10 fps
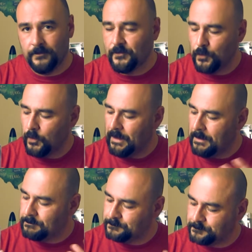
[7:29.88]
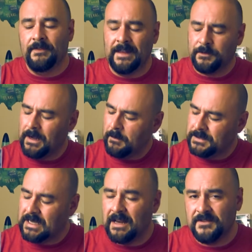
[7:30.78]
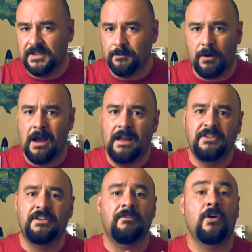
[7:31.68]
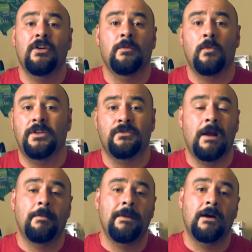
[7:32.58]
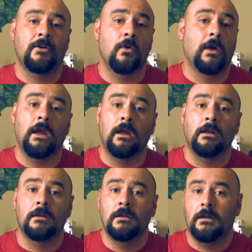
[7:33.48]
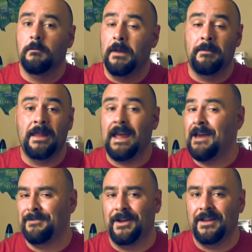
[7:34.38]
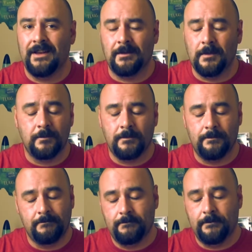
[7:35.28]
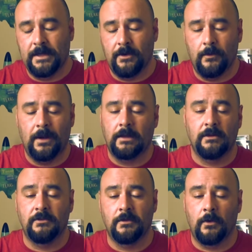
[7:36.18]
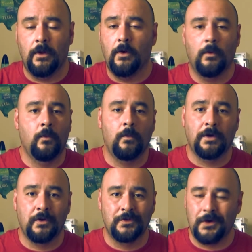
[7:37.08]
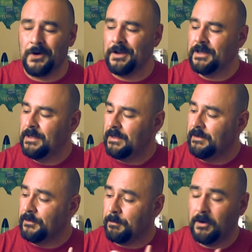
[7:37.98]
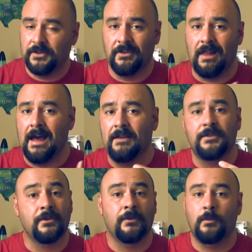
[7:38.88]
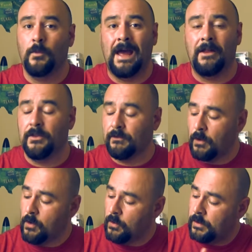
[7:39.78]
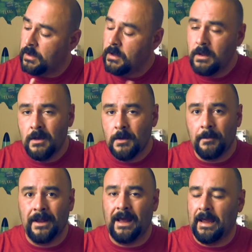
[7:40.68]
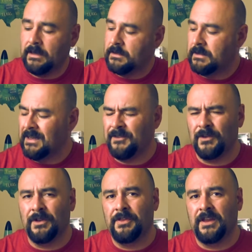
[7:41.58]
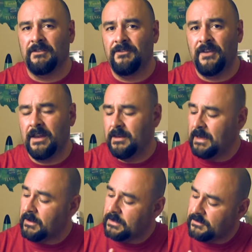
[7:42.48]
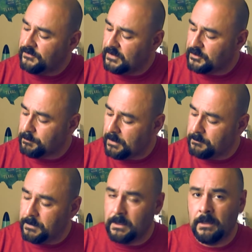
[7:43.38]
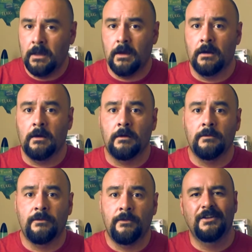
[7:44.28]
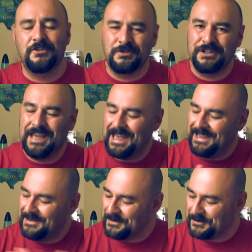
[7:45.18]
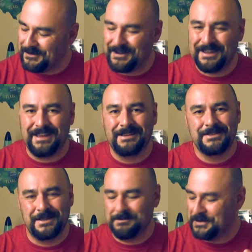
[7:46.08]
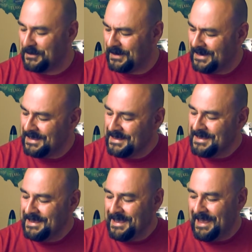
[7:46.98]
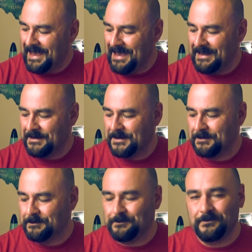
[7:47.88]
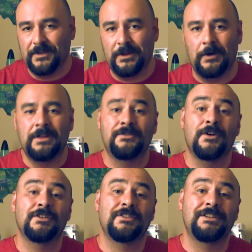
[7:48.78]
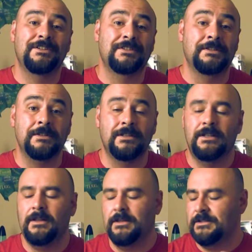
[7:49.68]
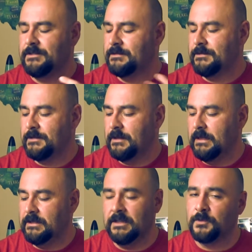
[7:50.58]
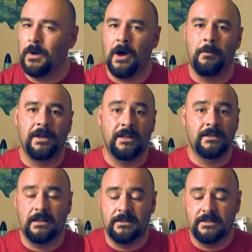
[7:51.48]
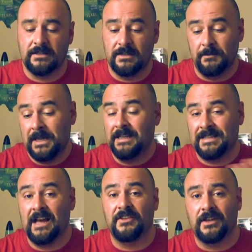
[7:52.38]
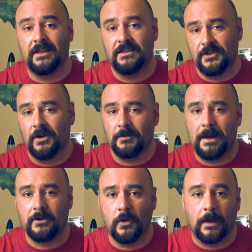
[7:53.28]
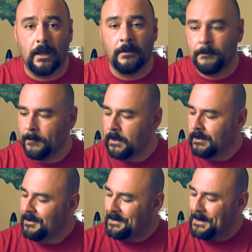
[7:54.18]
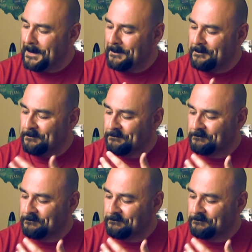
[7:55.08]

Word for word: for them. That's why I was kind of surprised. You never heard them once rap about cocaine. Maybe they have done it. Um, you know, I, you don't know what goes on in their personal lives or out in the road. But I didn't really think it fit. Now, it does feature Bun B of UGK, Underground Kings, I'm sorry. And, you know, his verse on here is good. He as well, but it's, it's to me it sounds like he's talking about cocaine. Um,